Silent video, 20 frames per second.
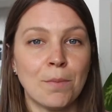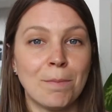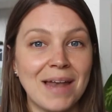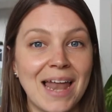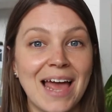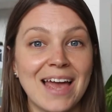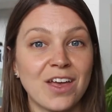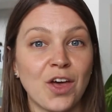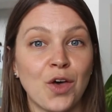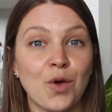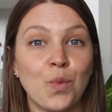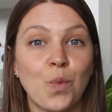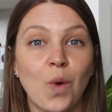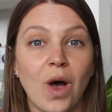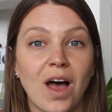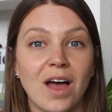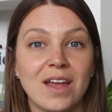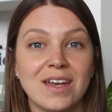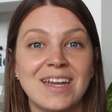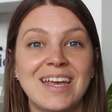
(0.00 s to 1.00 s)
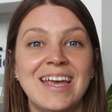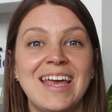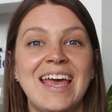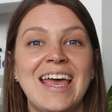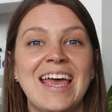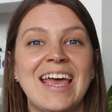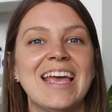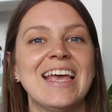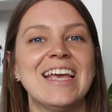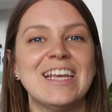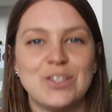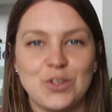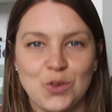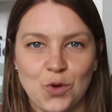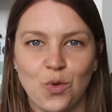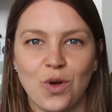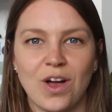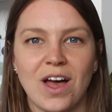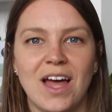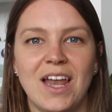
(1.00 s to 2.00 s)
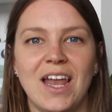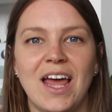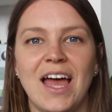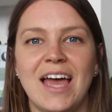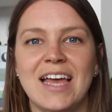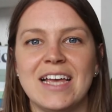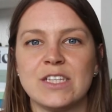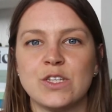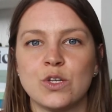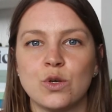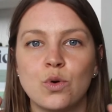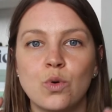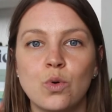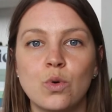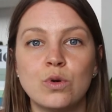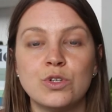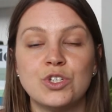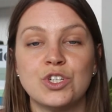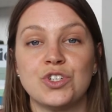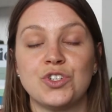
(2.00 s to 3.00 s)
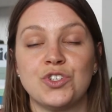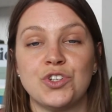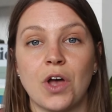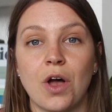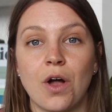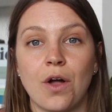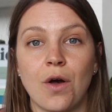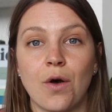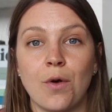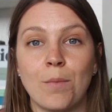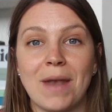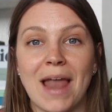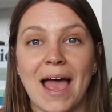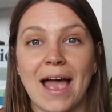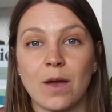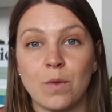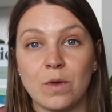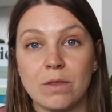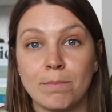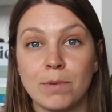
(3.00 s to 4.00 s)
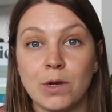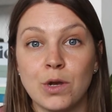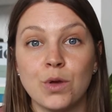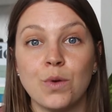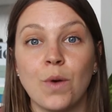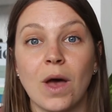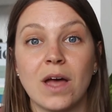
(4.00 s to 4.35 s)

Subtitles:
black 01 is your colour. It's a gorgeous charcoal black with blue